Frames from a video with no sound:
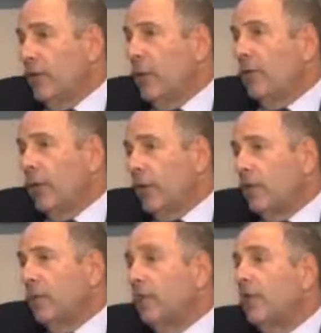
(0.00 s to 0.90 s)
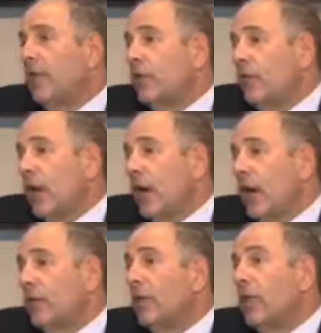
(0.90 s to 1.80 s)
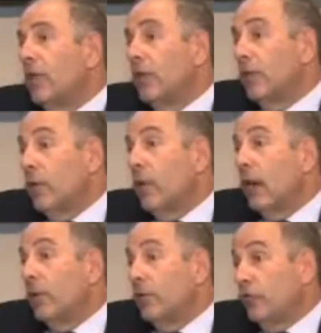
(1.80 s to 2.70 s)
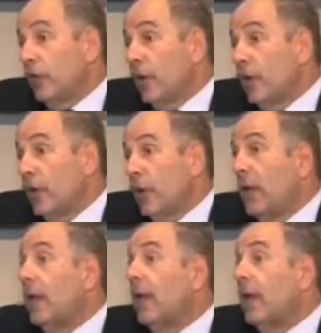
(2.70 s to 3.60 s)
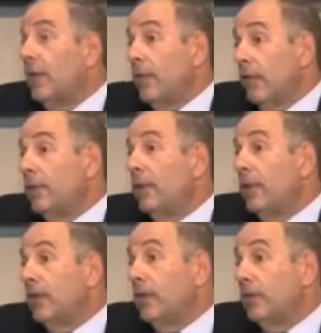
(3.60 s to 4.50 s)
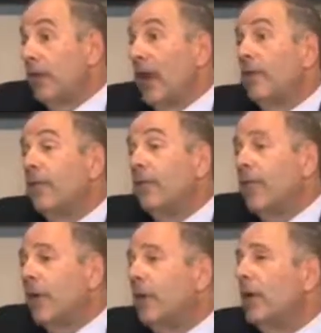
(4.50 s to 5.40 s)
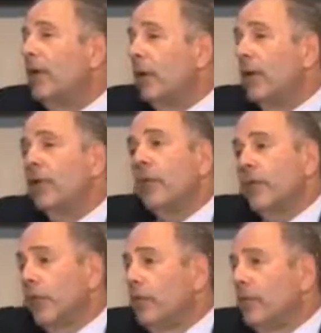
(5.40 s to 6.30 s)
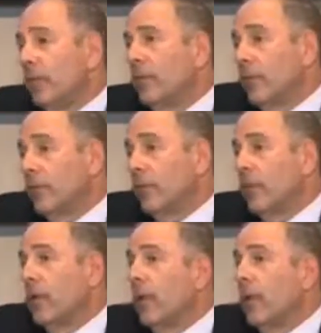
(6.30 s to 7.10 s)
So as you can see, the severe dry eye is the most difficult eye to treat, and these are the individuals that have very, very severe symptoms.